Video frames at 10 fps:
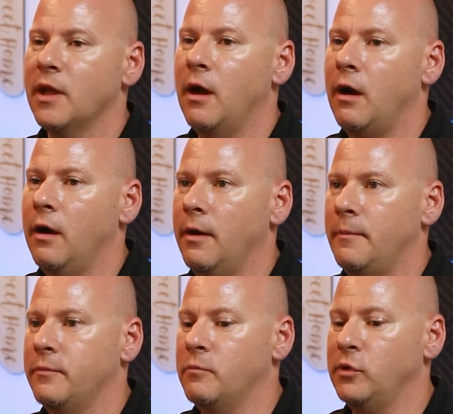
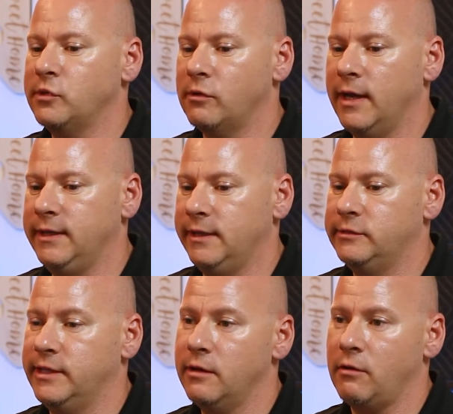um, most of our ideas
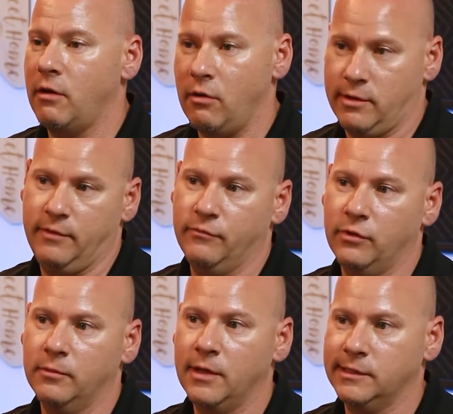there all came
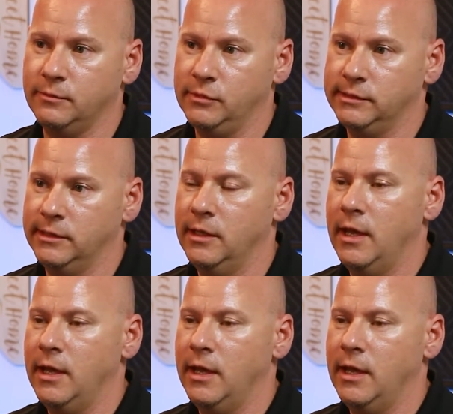from customers.